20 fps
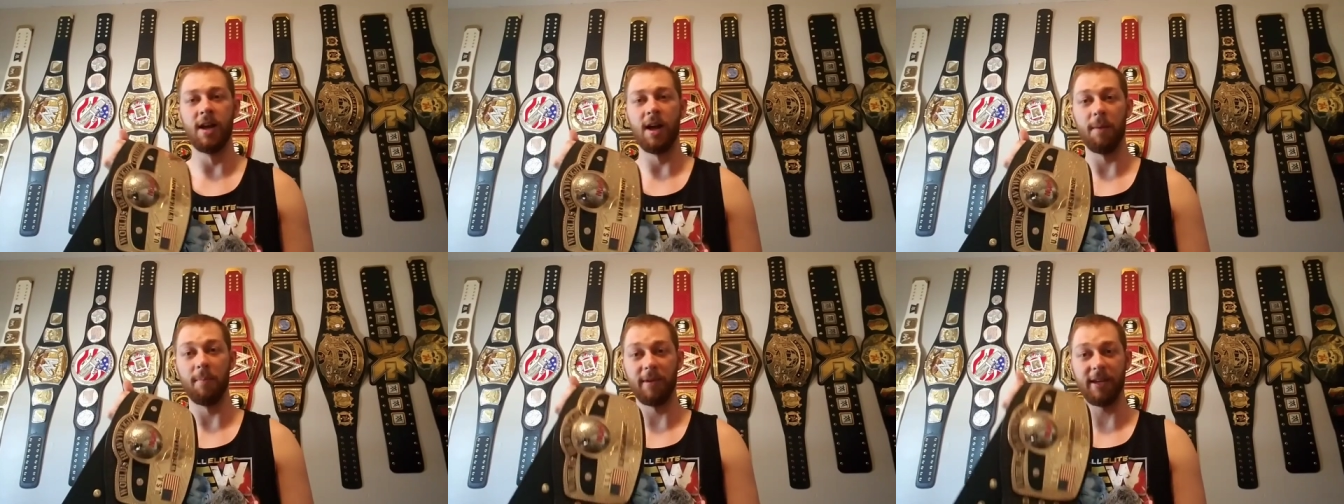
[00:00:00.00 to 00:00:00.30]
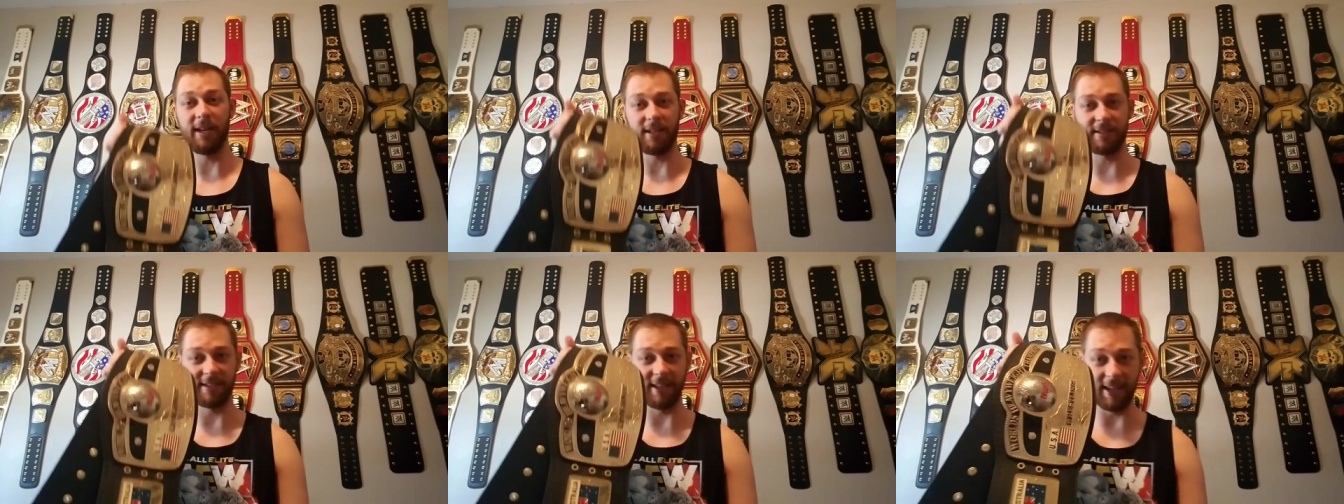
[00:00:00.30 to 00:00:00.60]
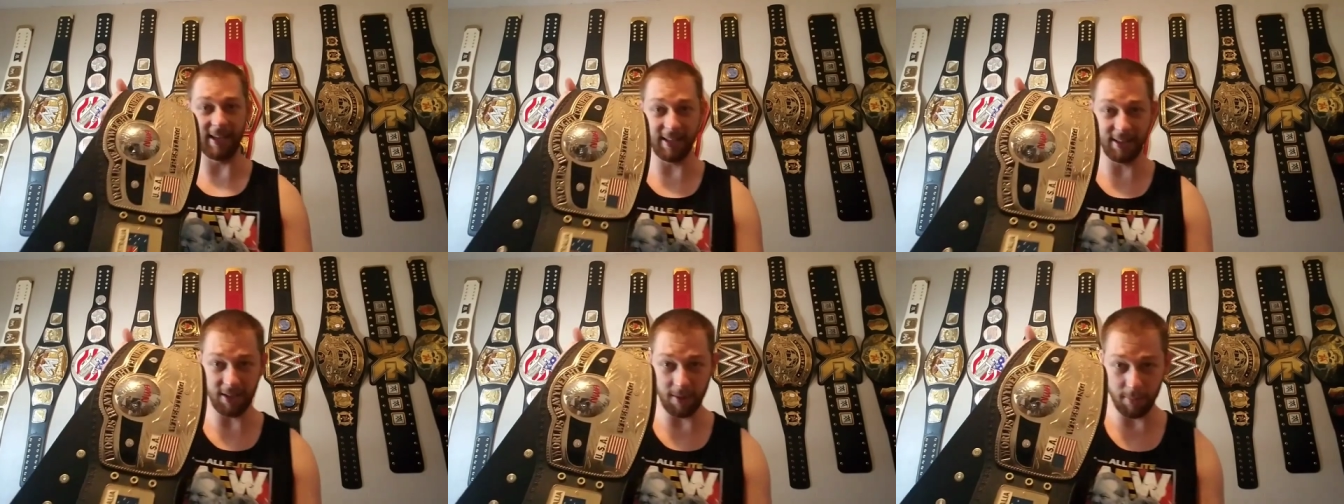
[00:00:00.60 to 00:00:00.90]
Um, but yes, the
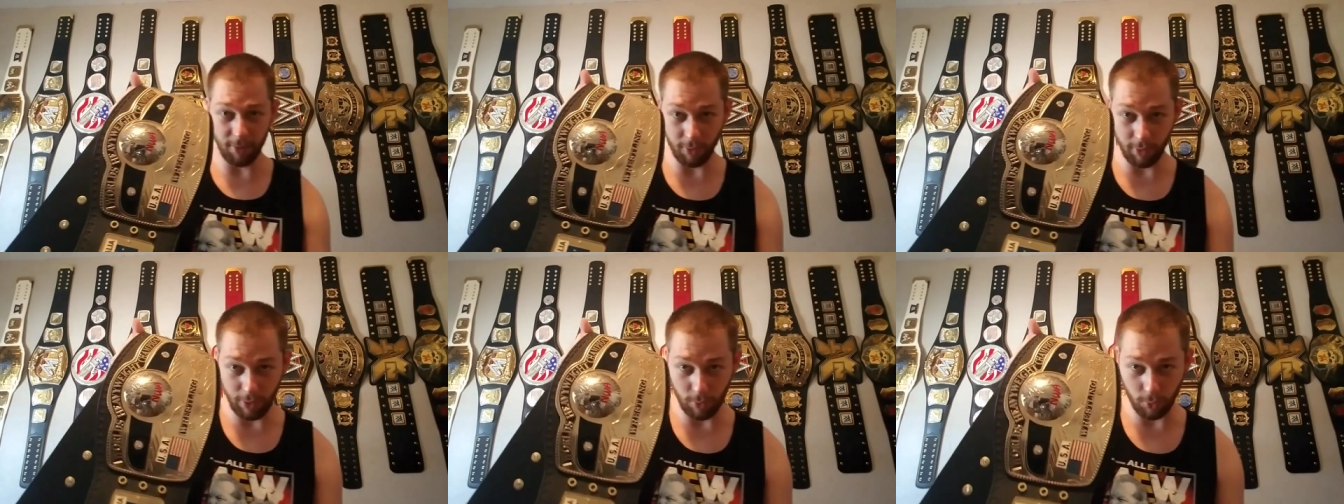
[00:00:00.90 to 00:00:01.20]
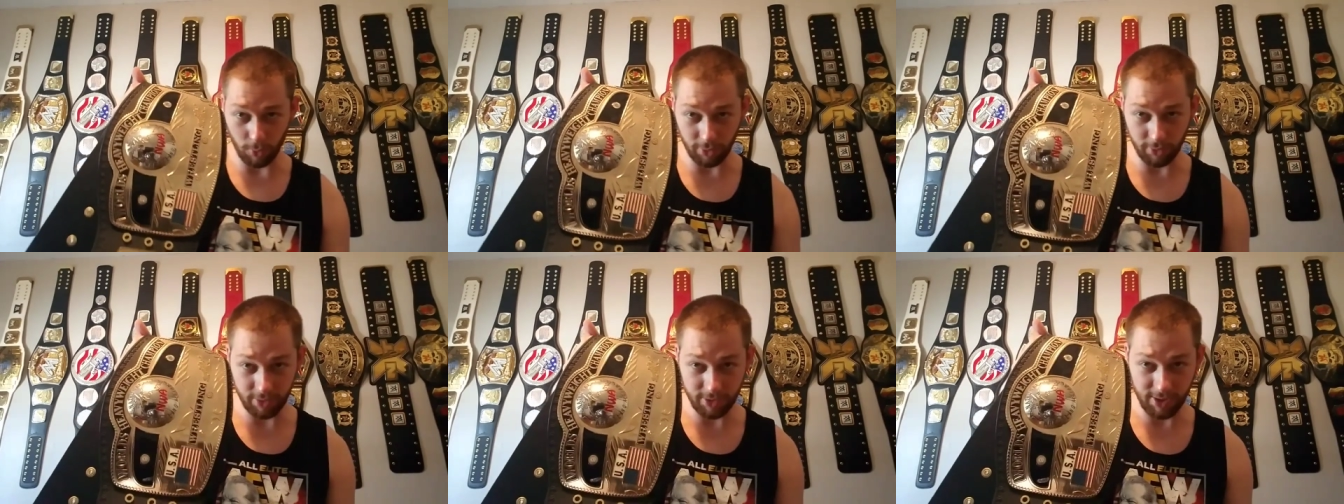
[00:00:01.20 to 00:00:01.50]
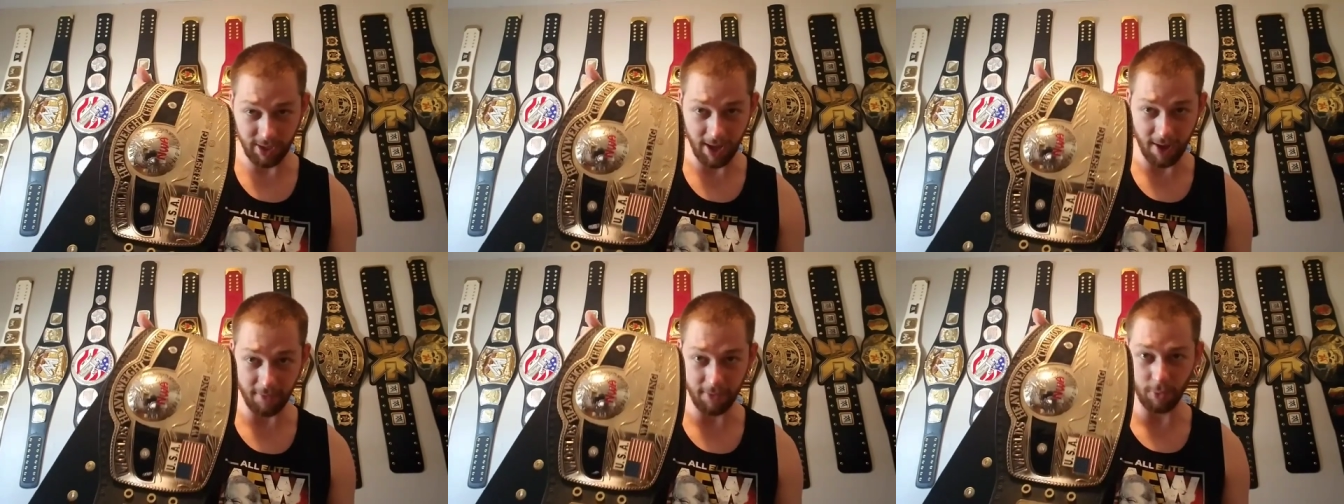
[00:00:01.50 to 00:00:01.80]
NWA World
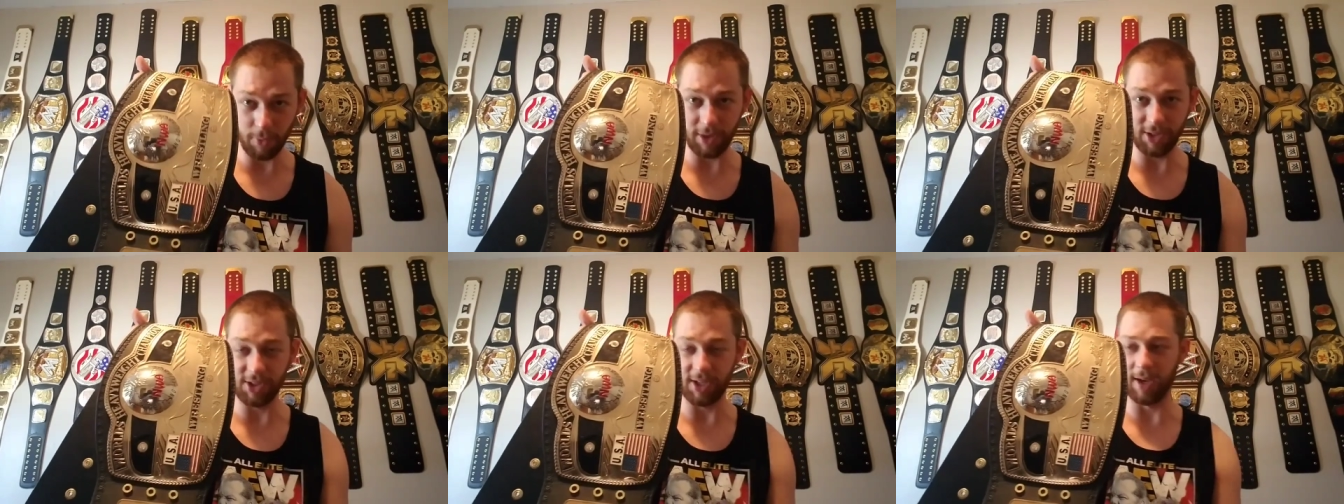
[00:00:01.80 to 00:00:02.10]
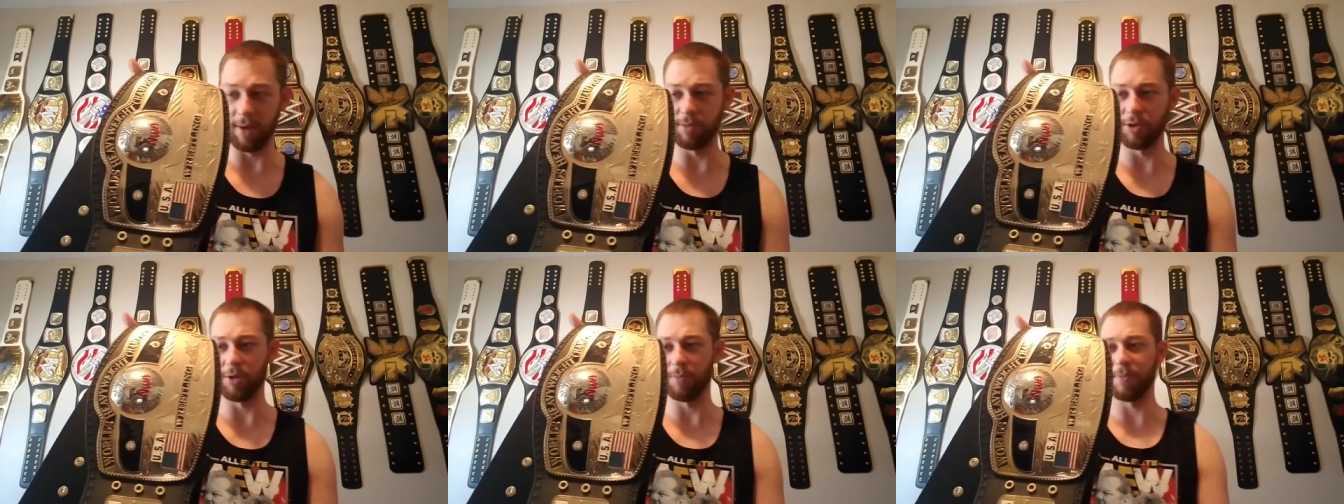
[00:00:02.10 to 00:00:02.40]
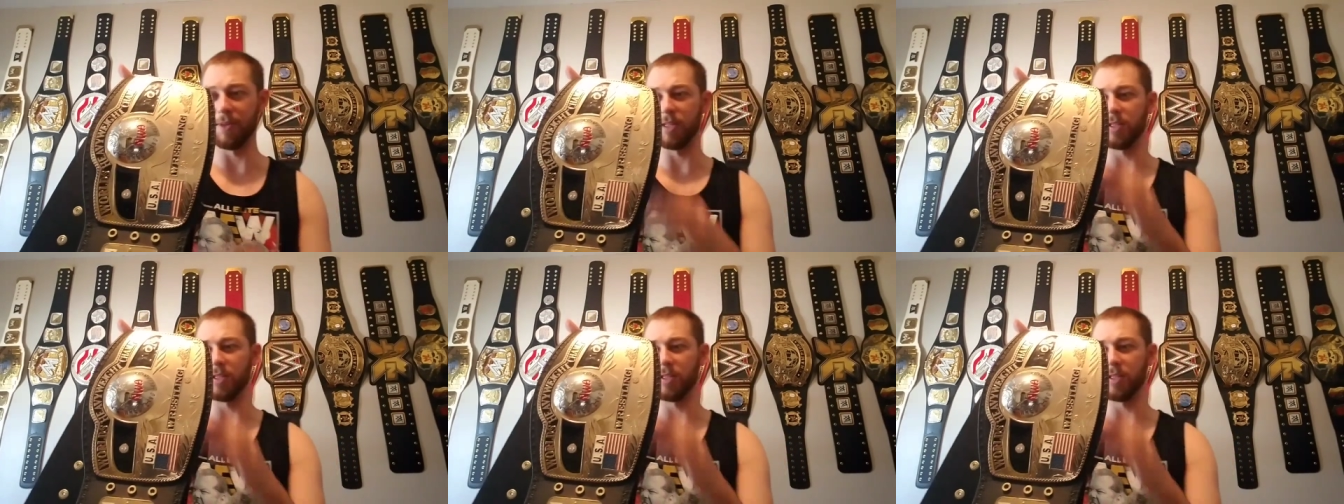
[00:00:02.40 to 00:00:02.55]
Heavyweight Championship.